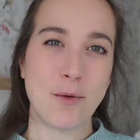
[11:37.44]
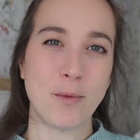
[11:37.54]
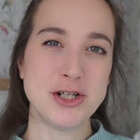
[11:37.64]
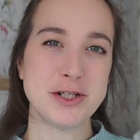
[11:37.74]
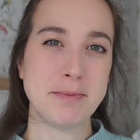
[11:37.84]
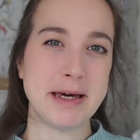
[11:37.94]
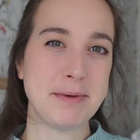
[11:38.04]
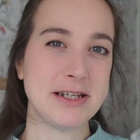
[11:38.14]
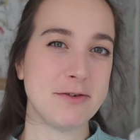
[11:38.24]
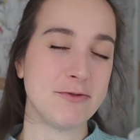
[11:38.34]
Once your
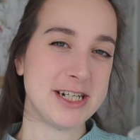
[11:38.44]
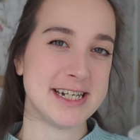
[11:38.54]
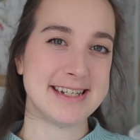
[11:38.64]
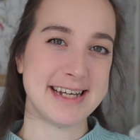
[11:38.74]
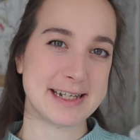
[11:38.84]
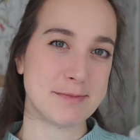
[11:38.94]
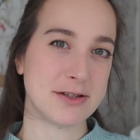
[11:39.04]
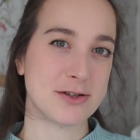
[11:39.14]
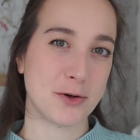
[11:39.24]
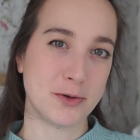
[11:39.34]
baby reaches six
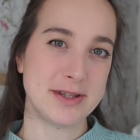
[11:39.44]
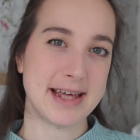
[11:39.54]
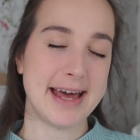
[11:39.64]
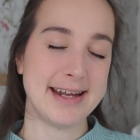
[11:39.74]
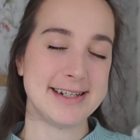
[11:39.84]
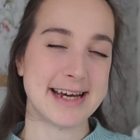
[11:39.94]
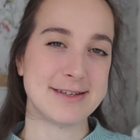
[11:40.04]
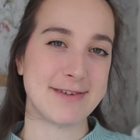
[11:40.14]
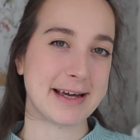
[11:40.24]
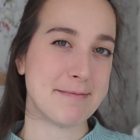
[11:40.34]
months old, the N H
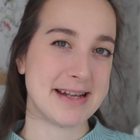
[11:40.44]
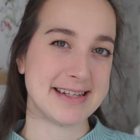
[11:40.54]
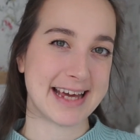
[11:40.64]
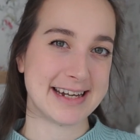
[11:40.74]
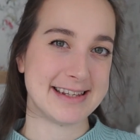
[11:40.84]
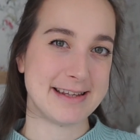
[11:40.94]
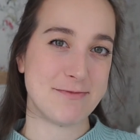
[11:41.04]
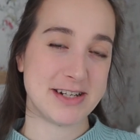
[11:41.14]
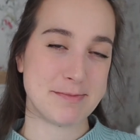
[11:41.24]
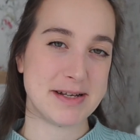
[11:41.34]
S recommends getting
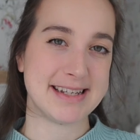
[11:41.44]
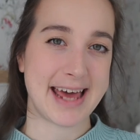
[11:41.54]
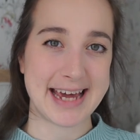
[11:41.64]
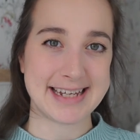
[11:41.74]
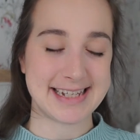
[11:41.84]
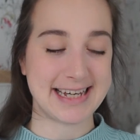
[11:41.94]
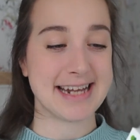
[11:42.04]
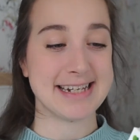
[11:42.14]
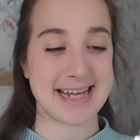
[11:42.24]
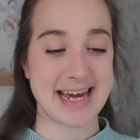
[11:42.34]
them vitamins A, C
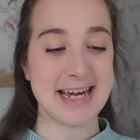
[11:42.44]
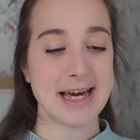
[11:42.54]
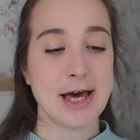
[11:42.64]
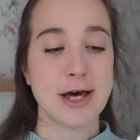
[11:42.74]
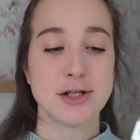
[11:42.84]
and D.